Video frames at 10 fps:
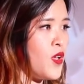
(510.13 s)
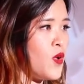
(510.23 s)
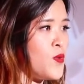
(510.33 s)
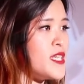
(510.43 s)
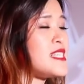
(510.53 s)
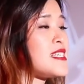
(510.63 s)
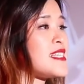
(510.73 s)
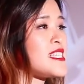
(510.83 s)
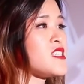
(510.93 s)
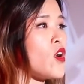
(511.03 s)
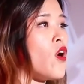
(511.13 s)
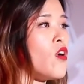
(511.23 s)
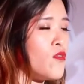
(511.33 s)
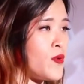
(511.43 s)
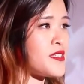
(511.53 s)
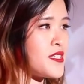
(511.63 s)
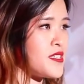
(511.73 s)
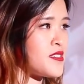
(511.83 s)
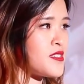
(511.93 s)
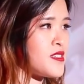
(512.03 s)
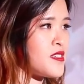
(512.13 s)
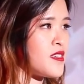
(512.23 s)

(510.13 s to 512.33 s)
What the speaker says: We need to listen to all voices.